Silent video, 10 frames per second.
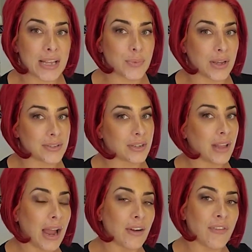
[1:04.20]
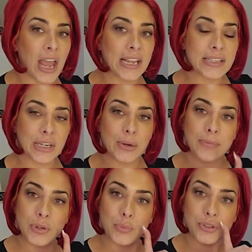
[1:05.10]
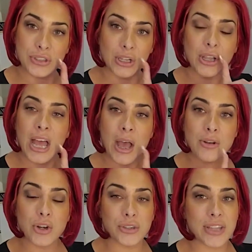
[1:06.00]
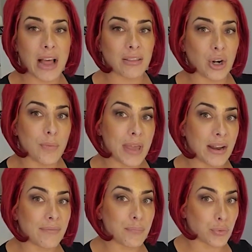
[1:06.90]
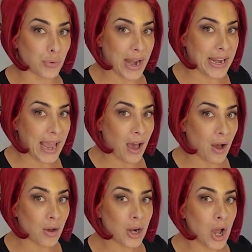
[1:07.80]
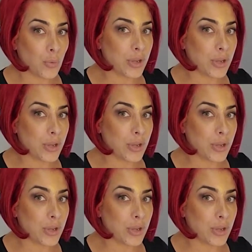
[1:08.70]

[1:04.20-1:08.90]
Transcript: as well as a clarifying serum to still nurse that little bit of breakout,